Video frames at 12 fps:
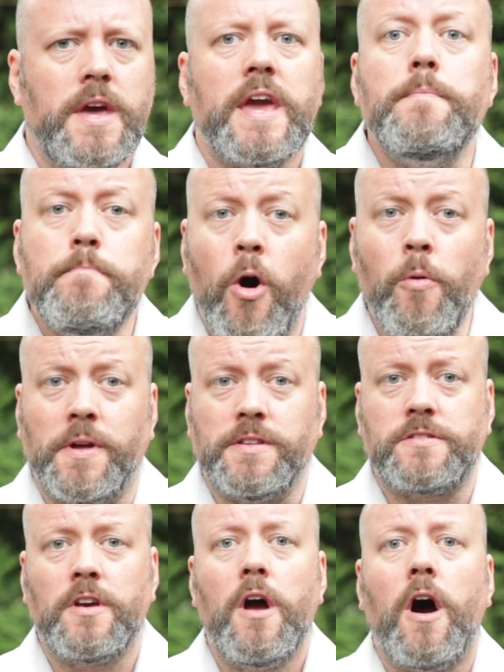In
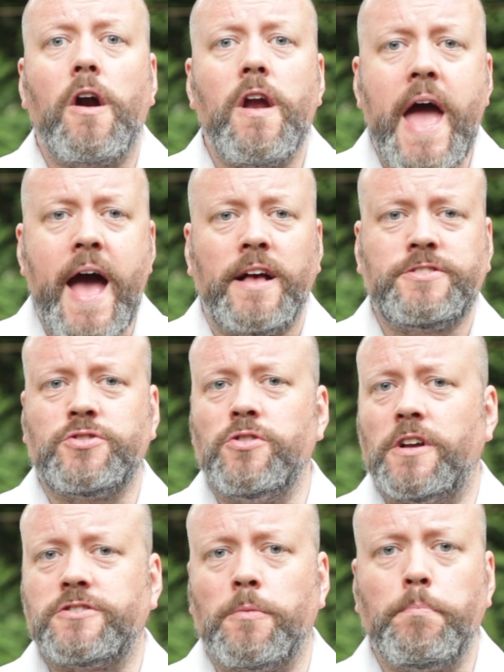moments, our
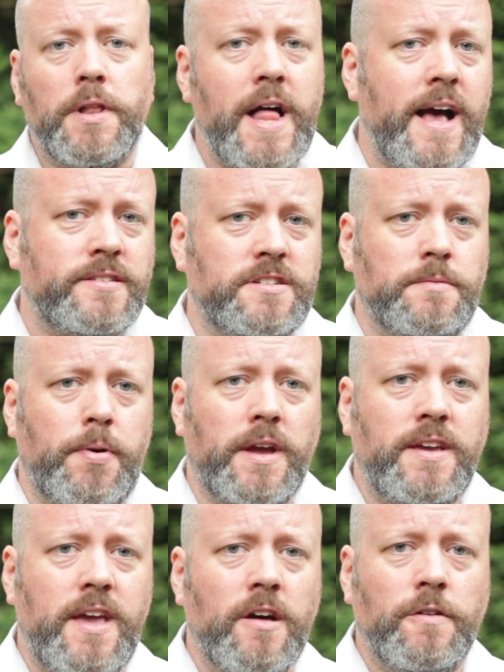astronauts are blasted by
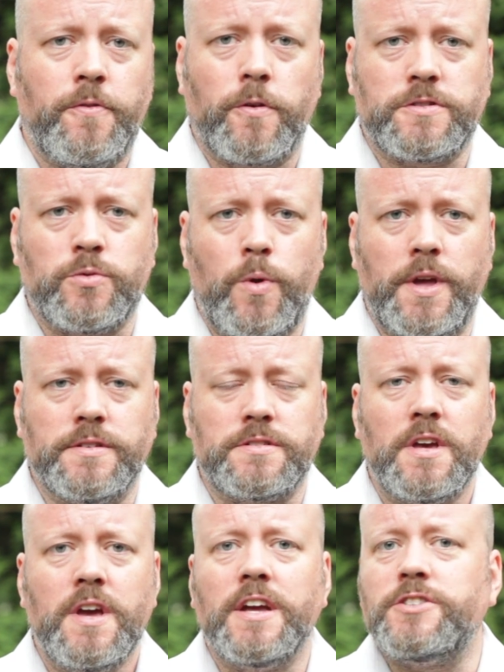gale force winds
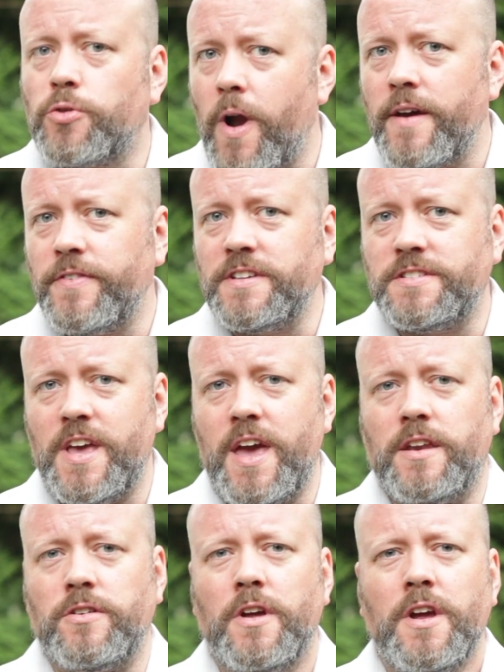and driving
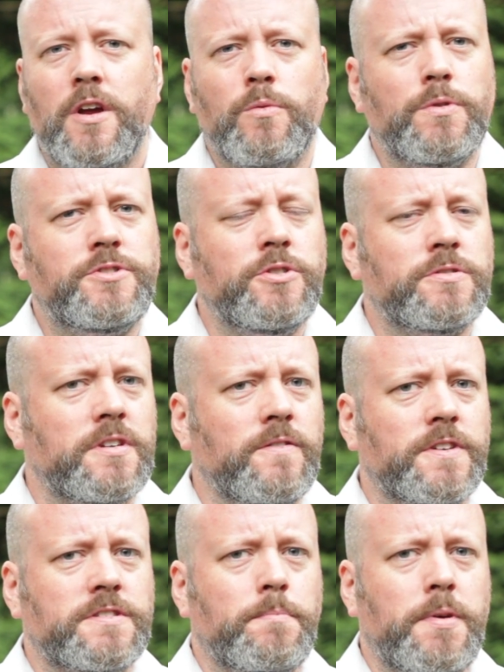sand, reducing
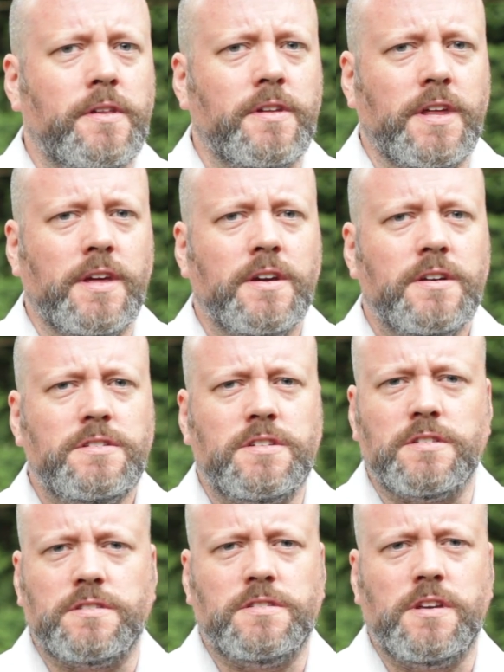visibility
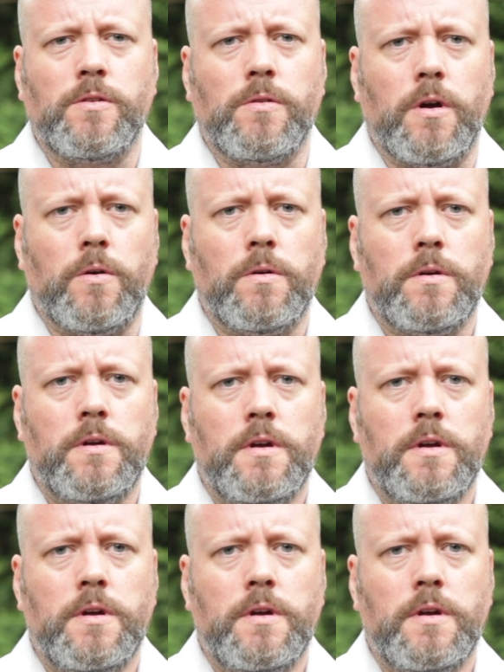to zero.